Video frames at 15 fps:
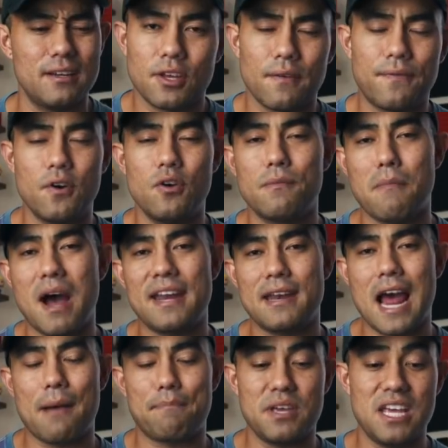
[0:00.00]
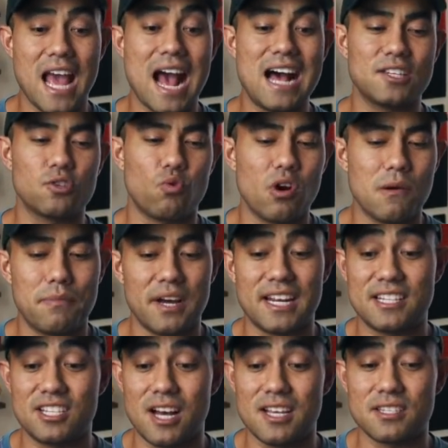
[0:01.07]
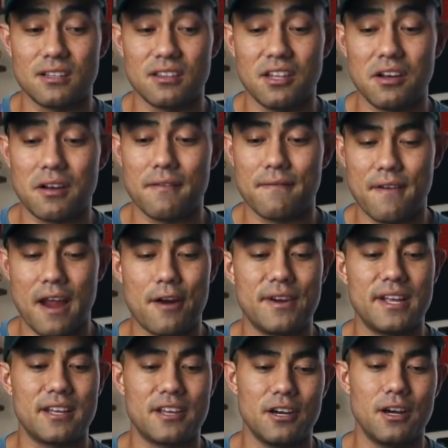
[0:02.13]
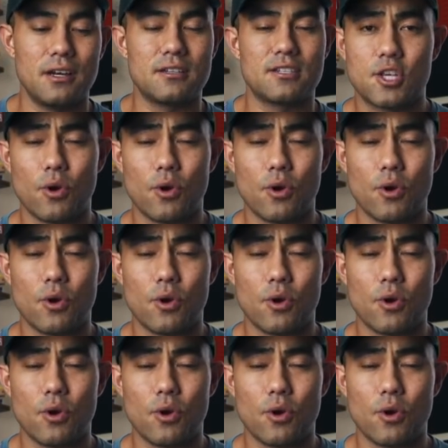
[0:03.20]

So the food might not be as warm, but it does look very good.